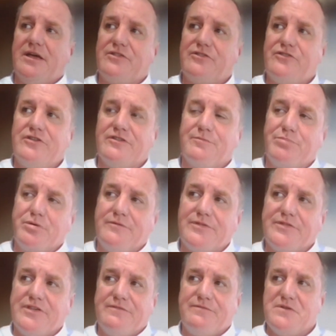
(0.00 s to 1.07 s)
student of
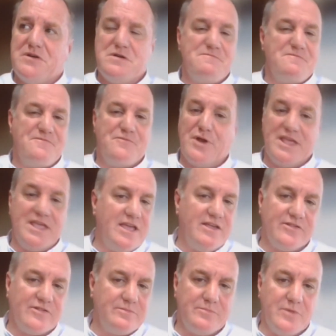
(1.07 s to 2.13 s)
prophecy for 40
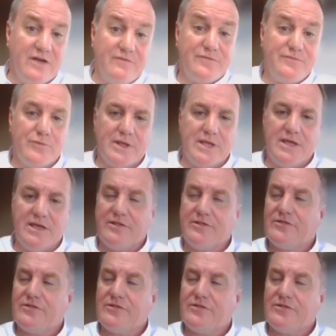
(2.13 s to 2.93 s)
years, over 40 years.